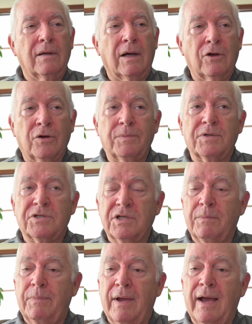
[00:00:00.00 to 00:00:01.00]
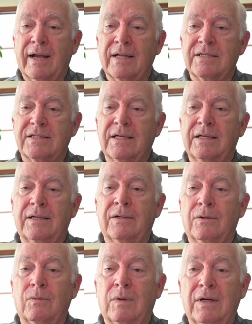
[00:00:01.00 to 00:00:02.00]
I hope you sit back and say, you
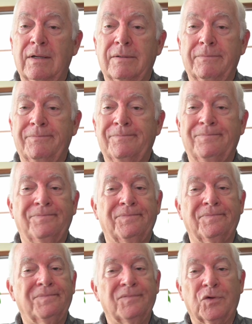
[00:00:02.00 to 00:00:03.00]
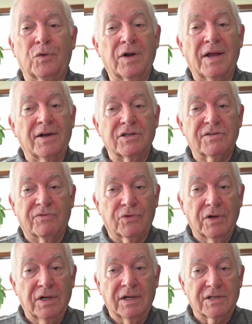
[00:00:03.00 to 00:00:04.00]
know what? We're not as
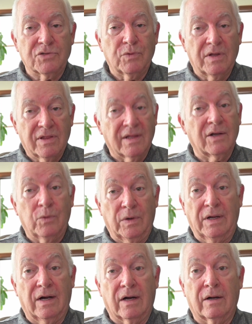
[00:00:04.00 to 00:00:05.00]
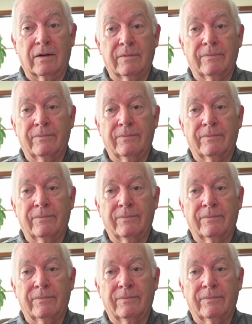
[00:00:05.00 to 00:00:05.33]
free as we think we are.